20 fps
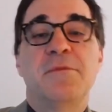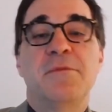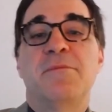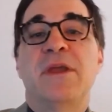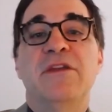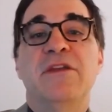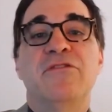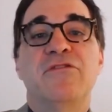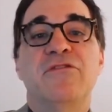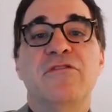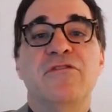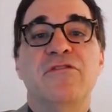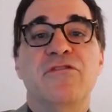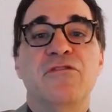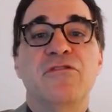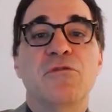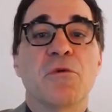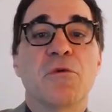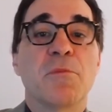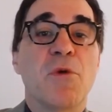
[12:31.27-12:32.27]
Patients
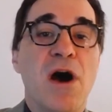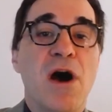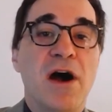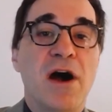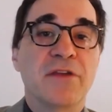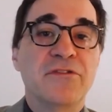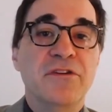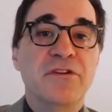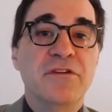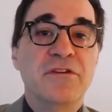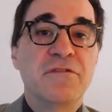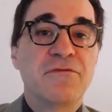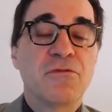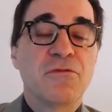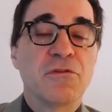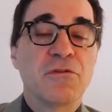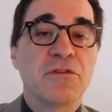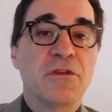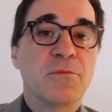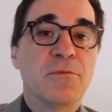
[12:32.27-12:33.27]
who were positive
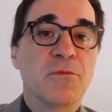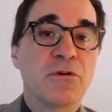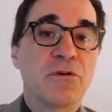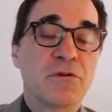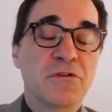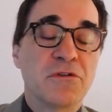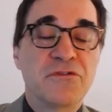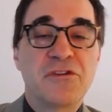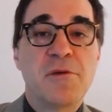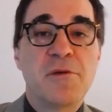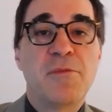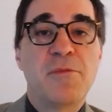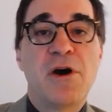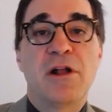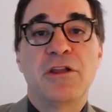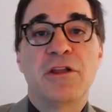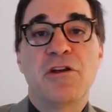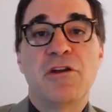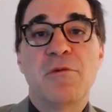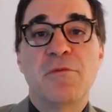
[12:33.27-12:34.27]
for the Merkel cell
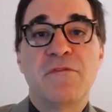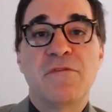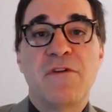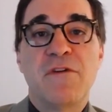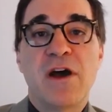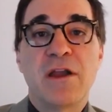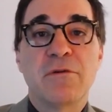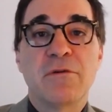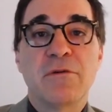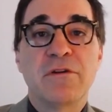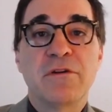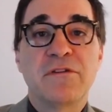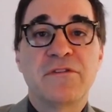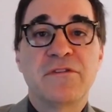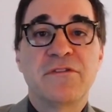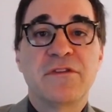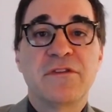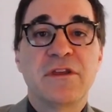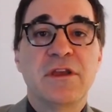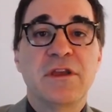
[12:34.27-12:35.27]
polyoma
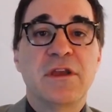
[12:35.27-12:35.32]
virus